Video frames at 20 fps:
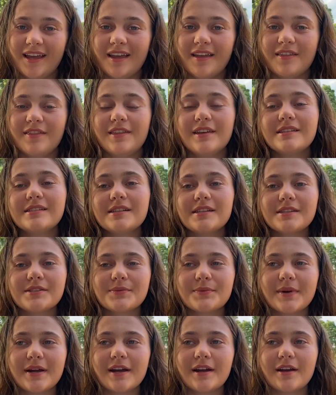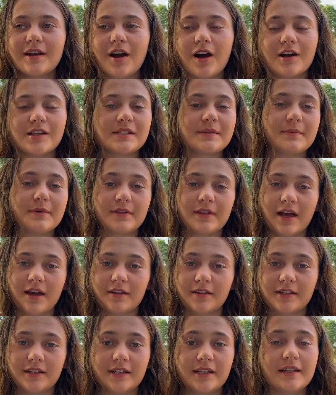This is where
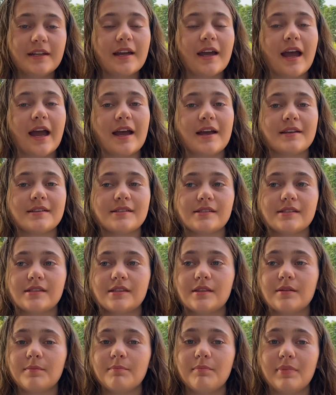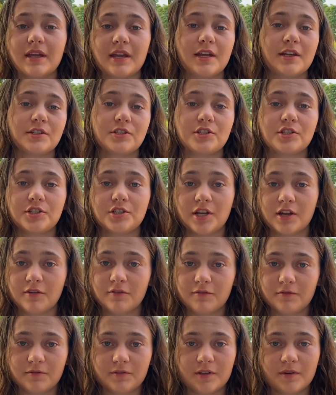osmolality has the biggest
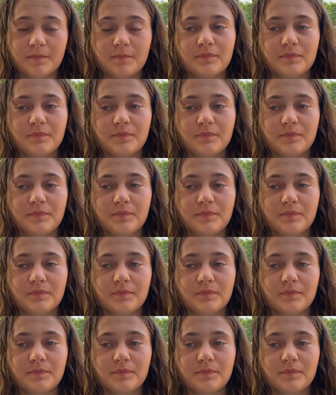shift,